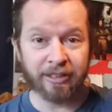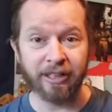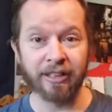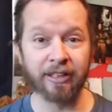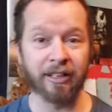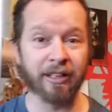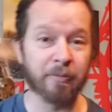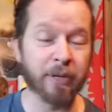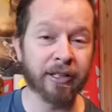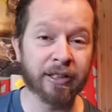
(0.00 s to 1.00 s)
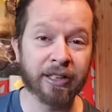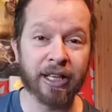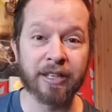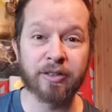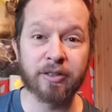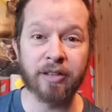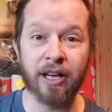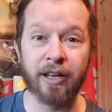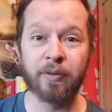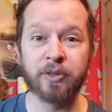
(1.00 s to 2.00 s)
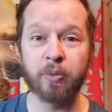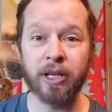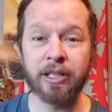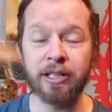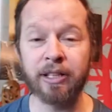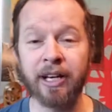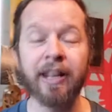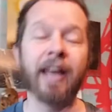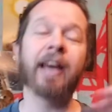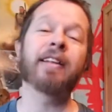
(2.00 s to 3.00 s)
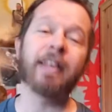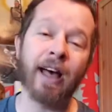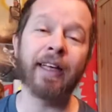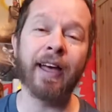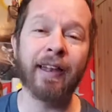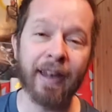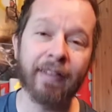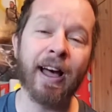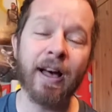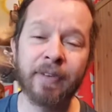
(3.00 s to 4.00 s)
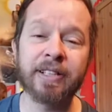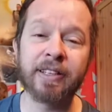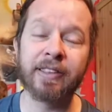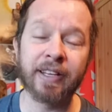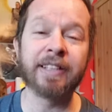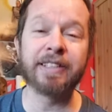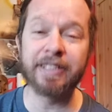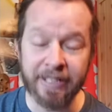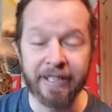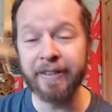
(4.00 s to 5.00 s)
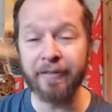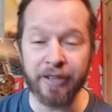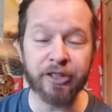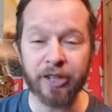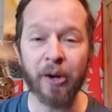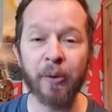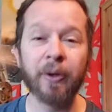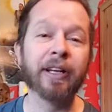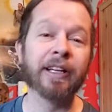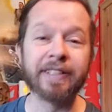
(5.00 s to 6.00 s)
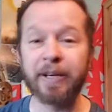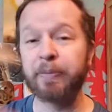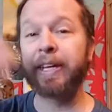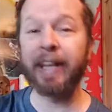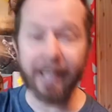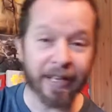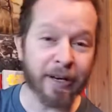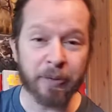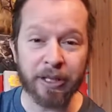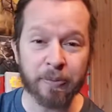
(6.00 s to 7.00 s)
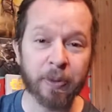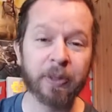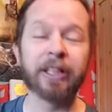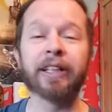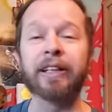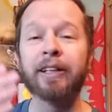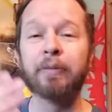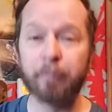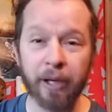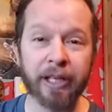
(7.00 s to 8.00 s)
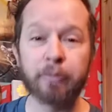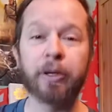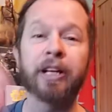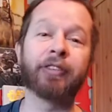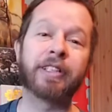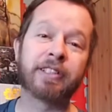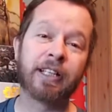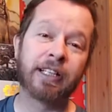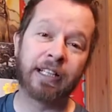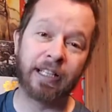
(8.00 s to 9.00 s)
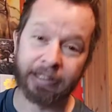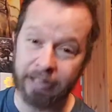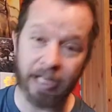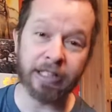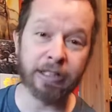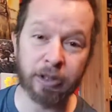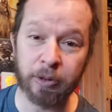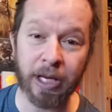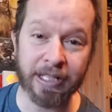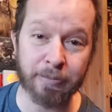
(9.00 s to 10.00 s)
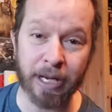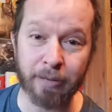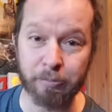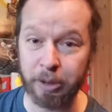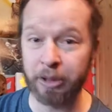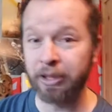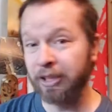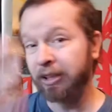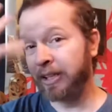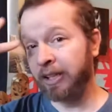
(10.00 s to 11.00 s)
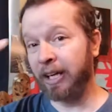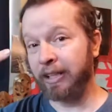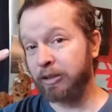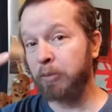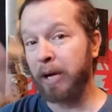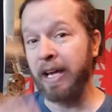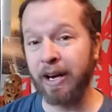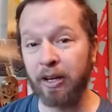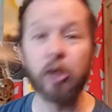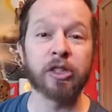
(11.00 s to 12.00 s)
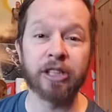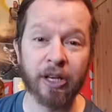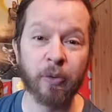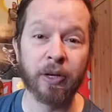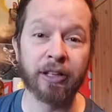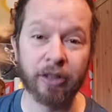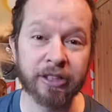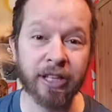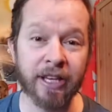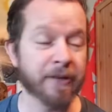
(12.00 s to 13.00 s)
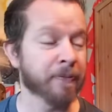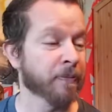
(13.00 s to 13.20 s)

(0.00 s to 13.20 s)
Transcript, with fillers: Uh, apparently, I, I sweated in the night. And, and obviously, the conceit of the show is that I'm getting up in the morning, making breakfast, and then talking to you guys about a book. And so my hair looks like what it looks like.